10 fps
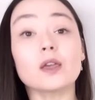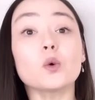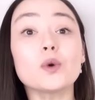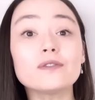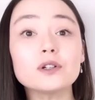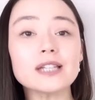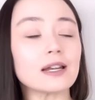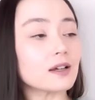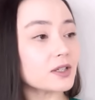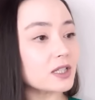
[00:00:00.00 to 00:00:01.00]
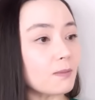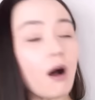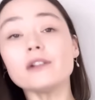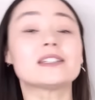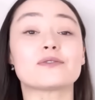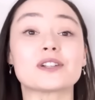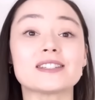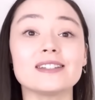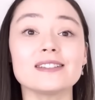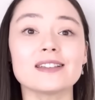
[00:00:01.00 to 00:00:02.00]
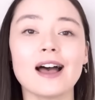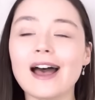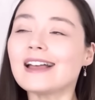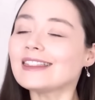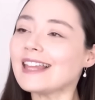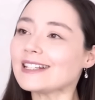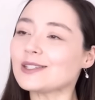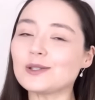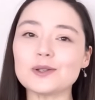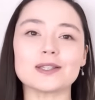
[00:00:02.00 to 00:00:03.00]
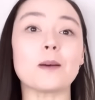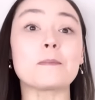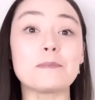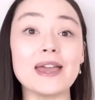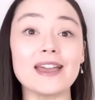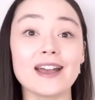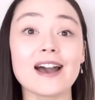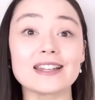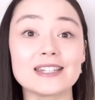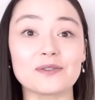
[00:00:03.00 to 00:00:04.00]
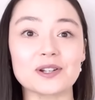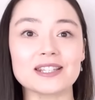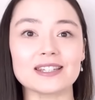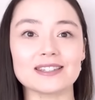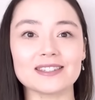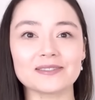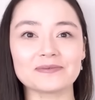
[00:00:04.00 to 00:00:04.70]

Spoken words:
We've looked at small differences. Let's do some big differences.